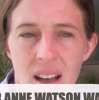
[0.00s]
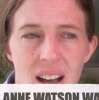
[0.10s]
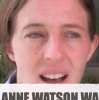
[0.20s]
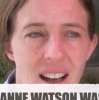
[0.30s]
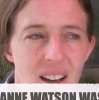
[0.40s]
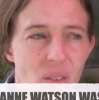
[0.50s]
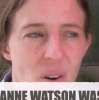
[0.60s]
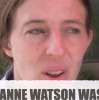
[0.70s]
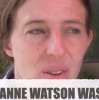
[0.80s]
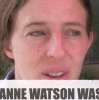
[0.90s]
Uh,
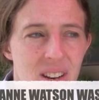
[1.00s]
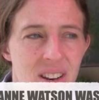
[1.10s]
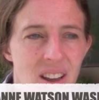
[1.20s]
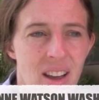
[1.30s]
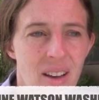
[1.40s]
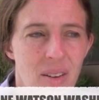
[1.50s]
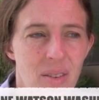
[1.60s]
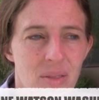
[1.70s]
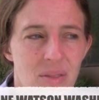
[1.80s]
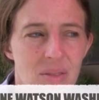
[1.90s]
or you can
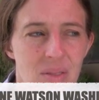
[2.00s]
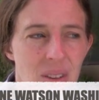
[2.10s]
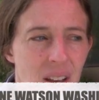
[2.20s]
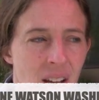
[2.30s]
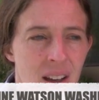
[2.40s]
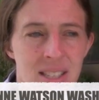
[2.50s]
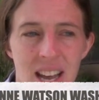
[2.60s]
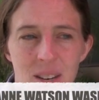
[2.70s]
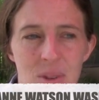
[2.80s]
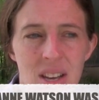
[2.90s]
uh,
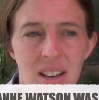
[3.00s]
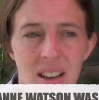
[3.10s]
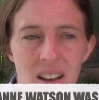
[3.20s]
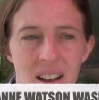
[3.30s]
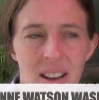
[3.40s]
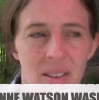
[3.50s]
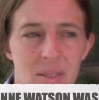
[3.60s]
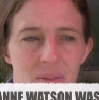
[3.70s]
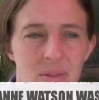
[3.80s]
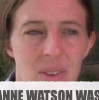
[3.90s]
contact me uh,
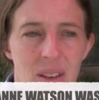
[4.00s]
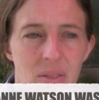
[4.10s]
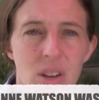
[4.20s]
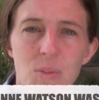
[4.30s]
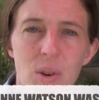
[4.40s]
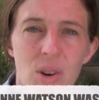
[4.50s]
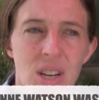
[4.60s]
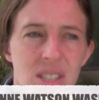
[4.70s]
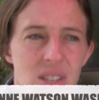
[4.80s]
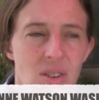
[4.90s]
via Facebook or
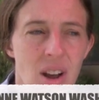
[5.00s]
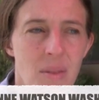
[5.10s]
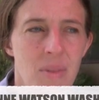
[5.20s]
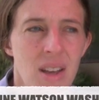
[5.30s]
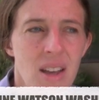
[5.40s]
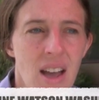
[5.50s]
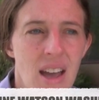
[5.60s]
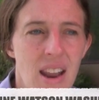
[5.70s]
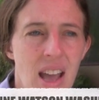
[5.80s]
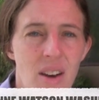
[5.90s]
Instagram
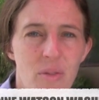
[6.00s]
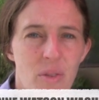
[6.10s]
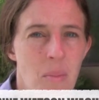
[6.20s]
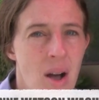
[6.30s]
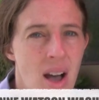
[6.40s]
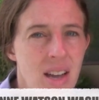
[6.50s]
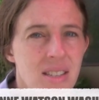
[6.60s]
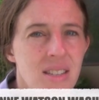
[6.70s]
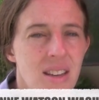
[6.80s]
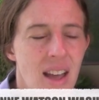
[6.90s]
at Anne of
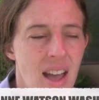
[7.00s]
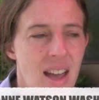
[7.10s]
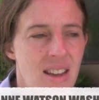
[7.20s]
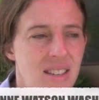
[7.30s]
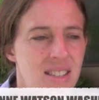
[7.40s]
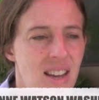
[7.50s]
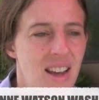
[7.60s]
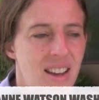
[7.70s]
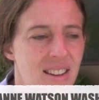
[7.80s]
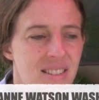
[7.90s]
Vermont. And
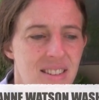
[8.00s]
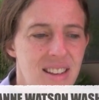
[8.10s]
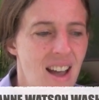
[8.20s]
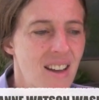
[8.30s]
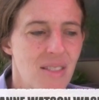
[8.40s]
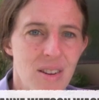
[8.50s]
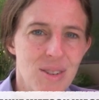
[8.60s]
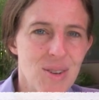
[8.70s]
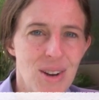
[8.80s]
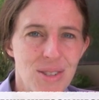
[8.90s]
uh, yeah, there,
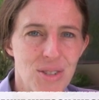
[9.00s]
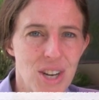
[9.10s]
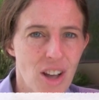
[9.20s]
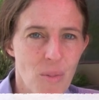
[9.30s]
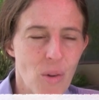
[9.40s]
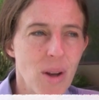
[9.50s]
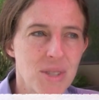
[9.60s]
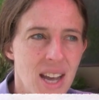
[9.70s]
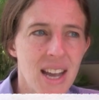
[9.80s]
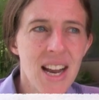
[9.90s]
you can also check out my
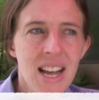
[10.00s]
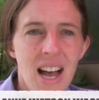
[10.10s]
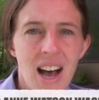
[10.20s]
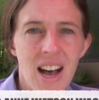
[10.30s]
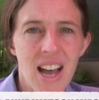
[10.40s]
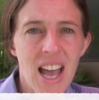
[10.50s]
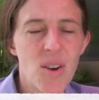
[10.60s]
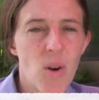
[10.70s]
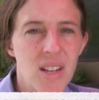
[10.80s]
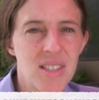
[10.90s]
website, uh,
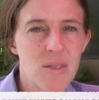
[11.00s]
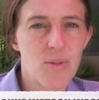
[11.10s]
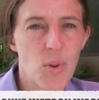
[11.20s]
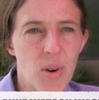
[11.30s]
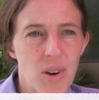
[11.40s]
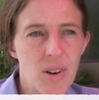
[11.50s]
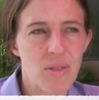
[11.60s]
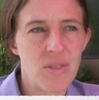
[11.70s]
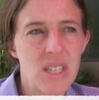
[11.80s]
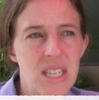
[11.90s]
Anne Watson
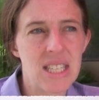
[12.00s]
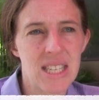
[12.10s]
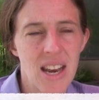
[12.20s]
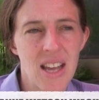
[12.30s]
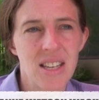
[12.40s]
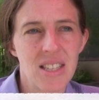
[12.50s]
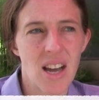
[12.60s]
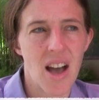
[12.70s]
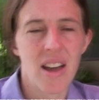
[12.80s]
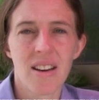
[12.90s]
for
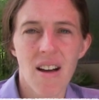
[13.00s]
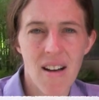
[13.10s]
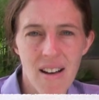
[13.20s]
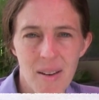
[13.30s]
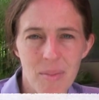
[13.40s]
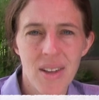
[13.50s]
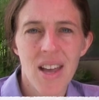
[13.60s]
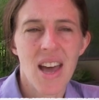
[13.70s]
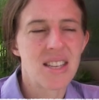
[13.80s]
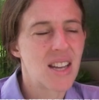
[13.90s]
VTSenate.com.
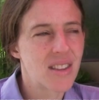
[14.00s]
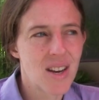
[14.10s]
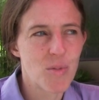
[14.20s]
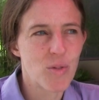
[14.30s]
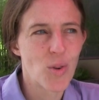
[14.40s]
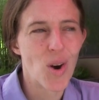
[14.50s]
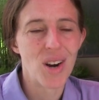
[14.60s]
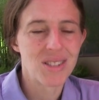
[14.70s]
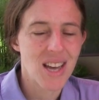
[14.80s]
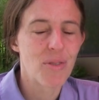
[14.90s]
it's not the number four,
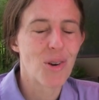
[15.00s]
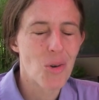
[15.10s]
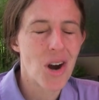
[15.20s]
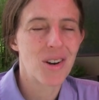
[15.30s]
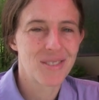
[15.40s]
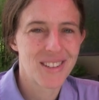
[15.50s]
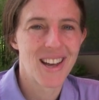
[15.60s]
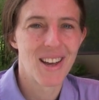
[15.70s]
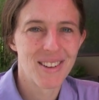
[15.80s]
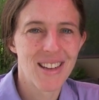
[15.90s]
it's F O R.
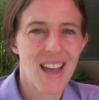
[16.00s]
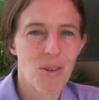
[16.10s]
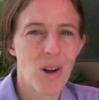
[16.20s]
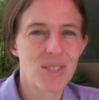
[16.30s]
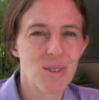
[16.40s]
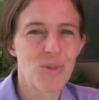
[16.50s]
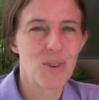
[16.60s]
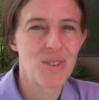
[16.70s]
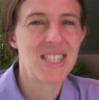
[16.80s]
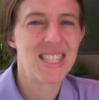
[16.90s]
Uh, Anne Watson
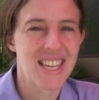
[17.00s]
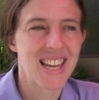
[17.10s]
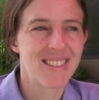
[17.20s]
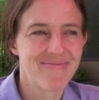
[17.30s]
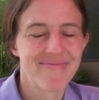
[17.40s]
for VT Senate.